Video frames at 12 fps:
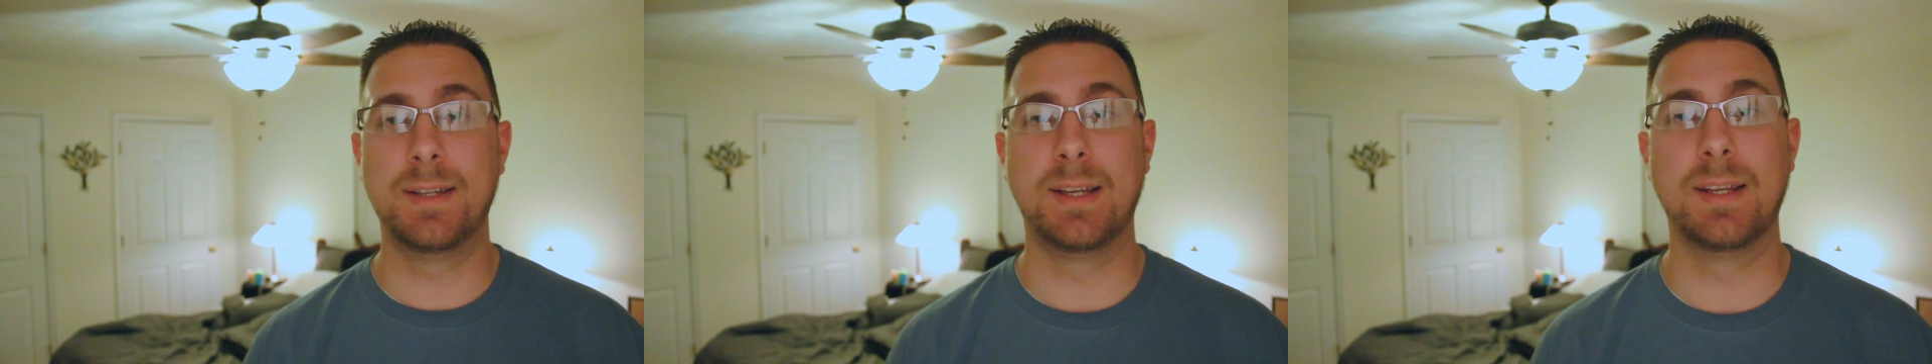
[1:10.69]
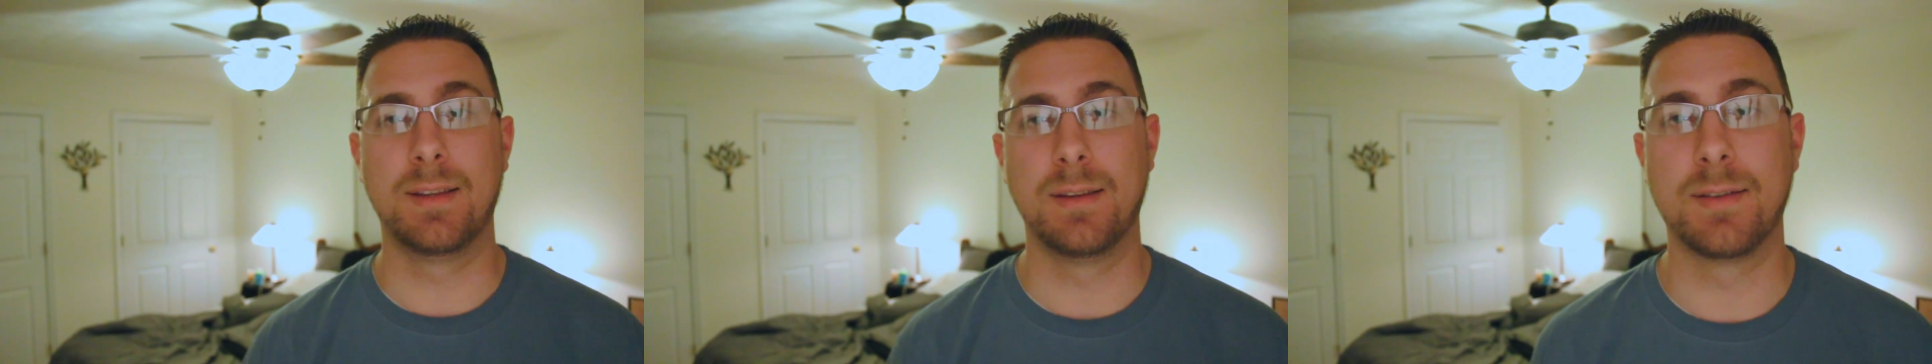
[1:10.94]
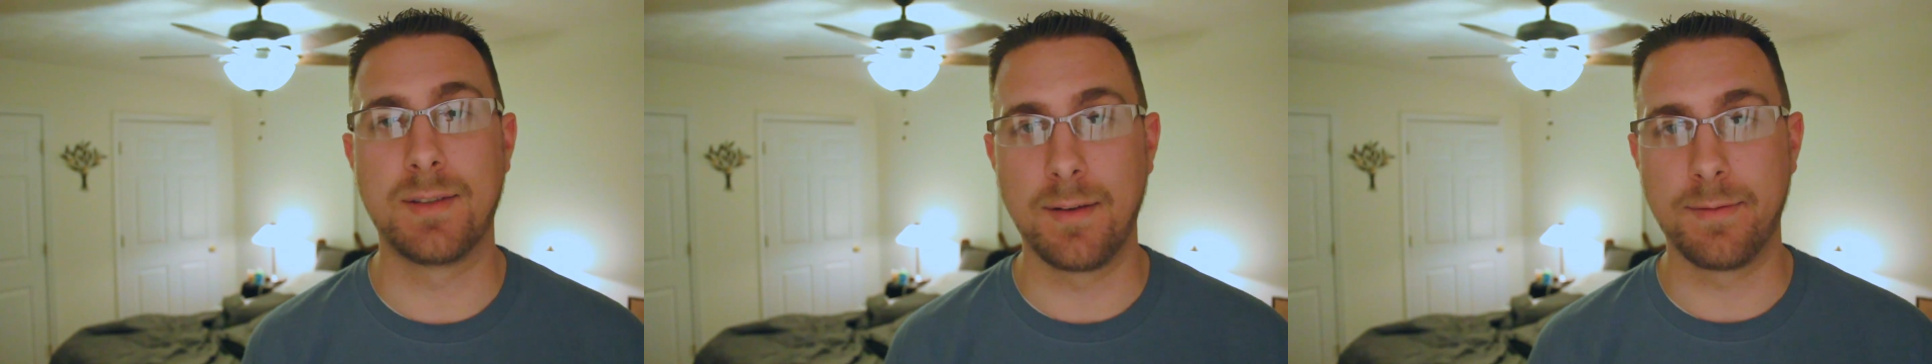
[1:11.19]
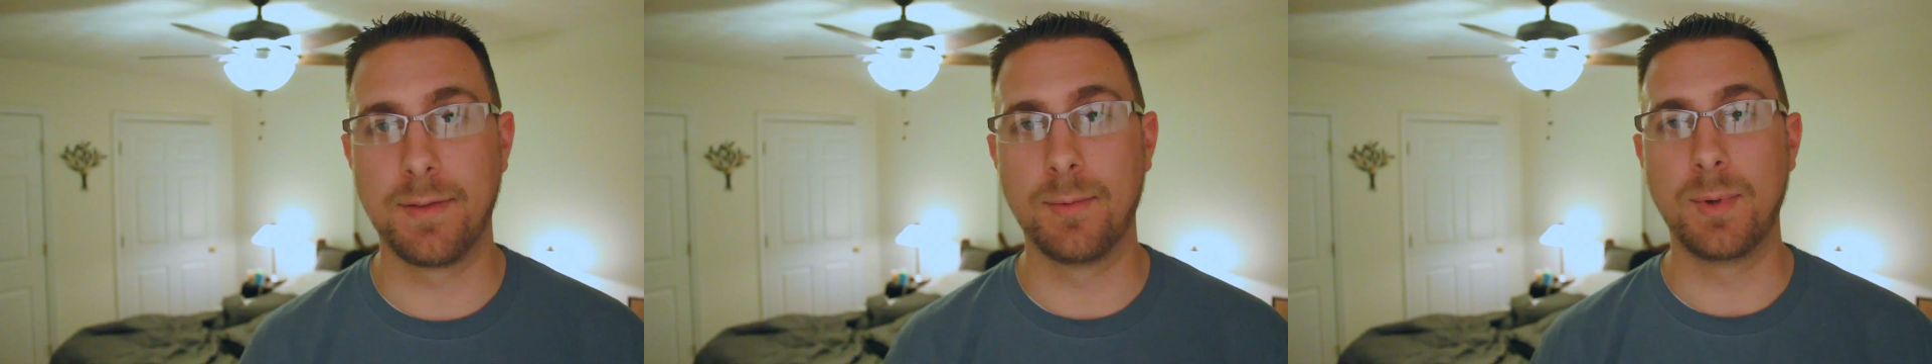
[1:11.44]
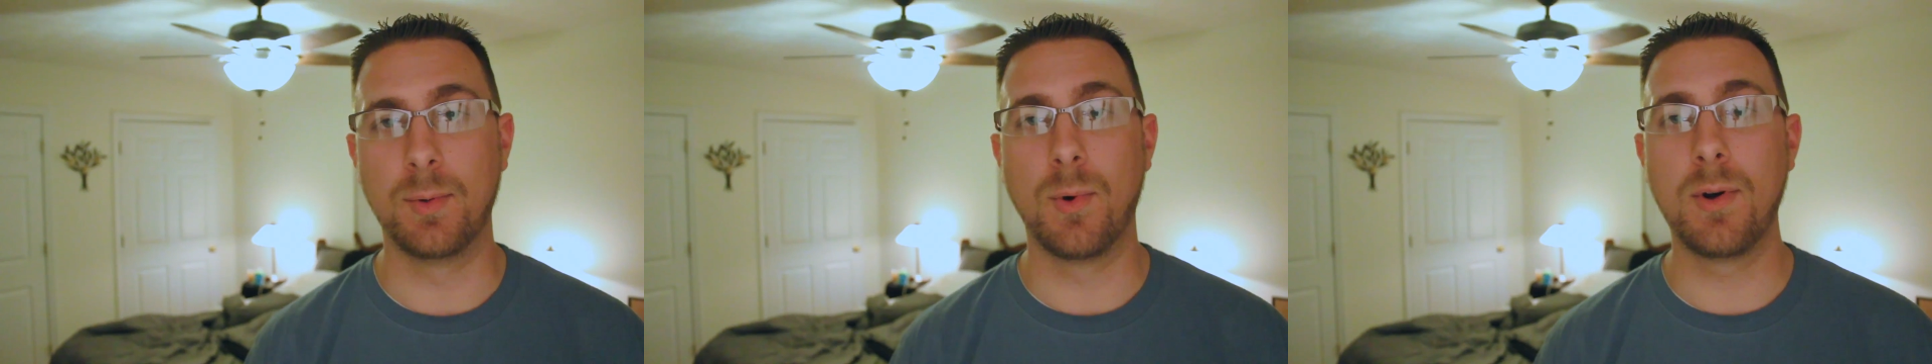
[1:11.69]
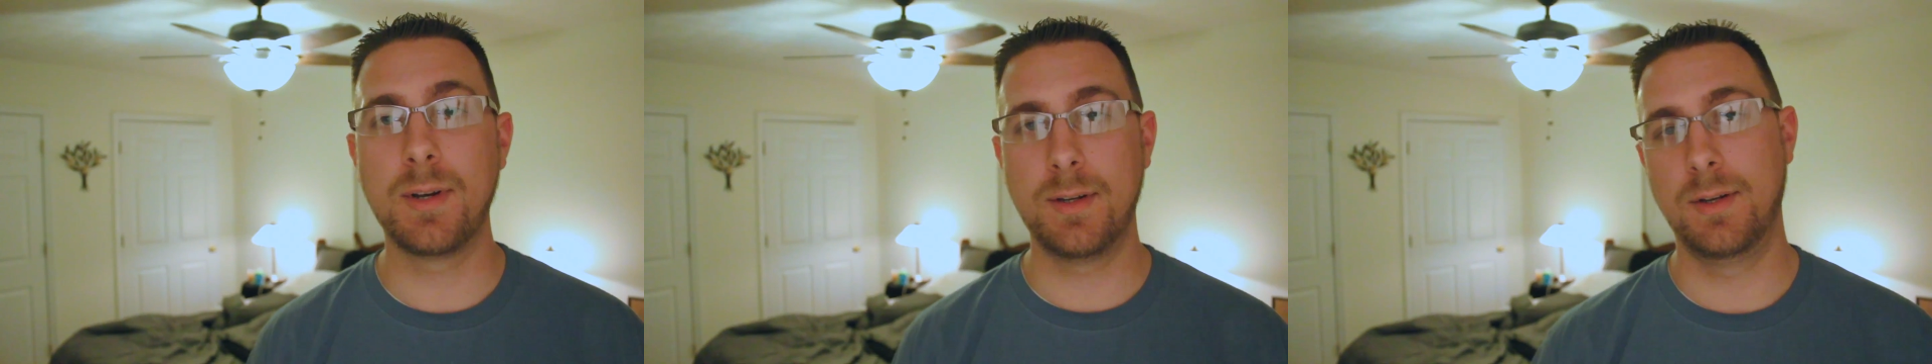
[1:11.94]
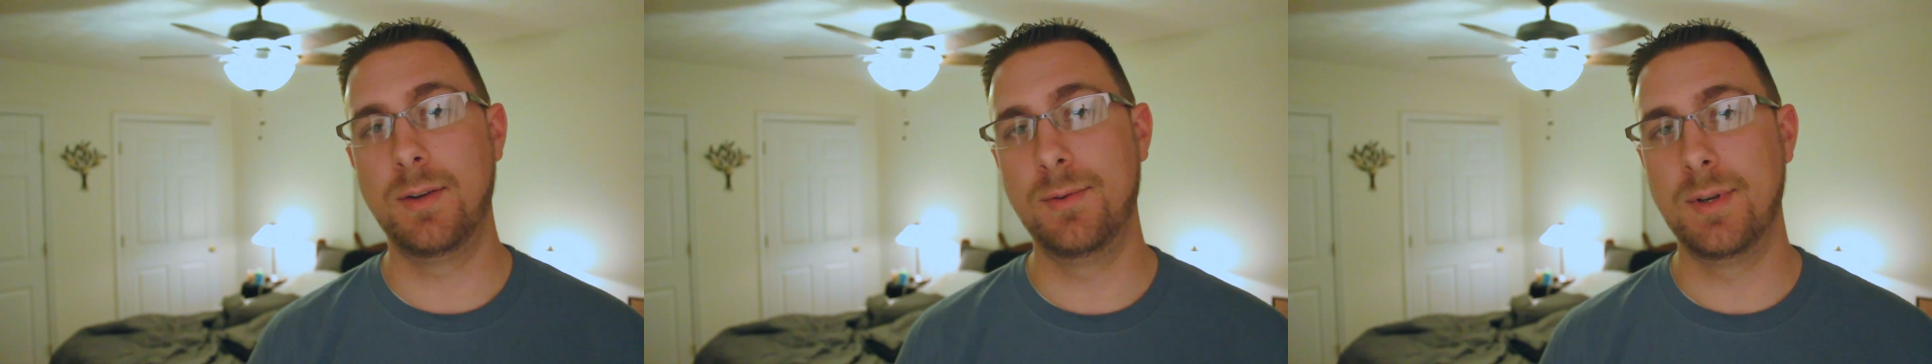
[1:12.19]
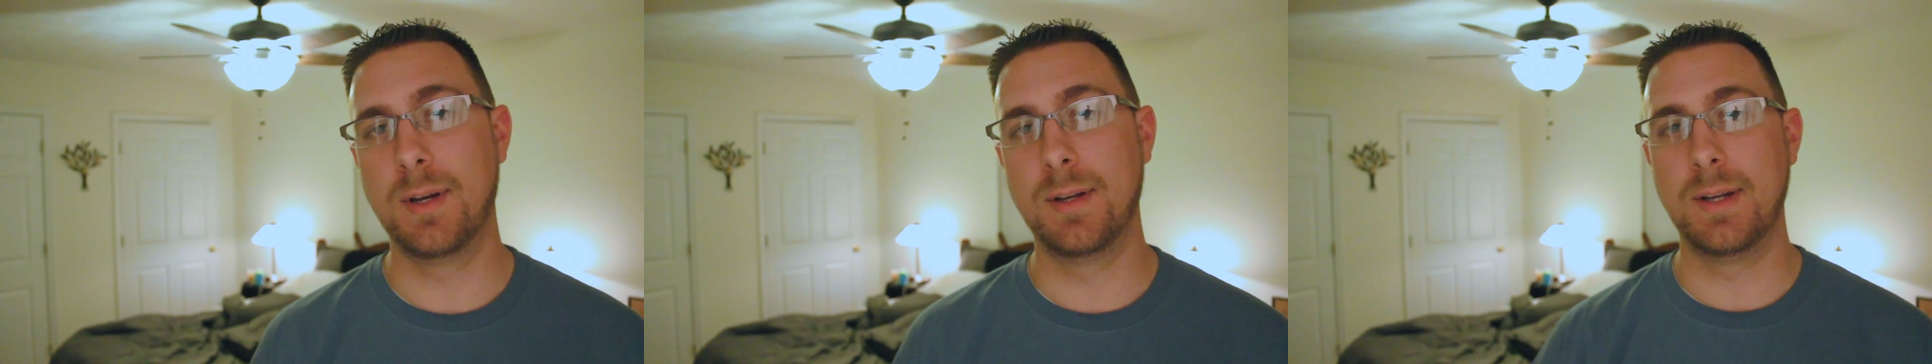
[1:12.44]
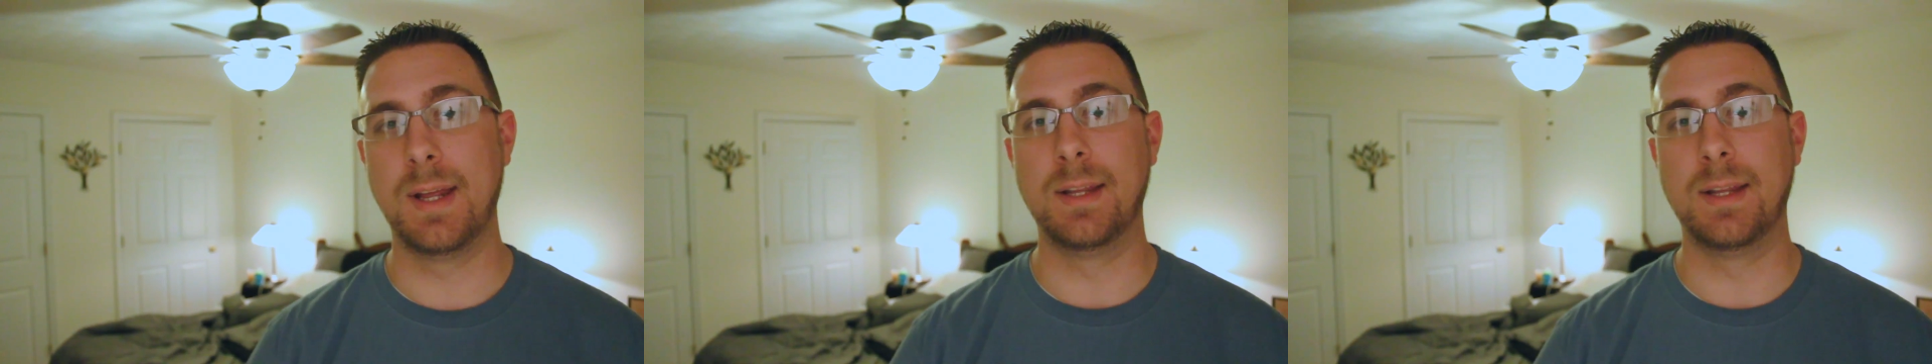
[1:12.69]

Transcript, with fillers: to get the stuff that we wanted to do done,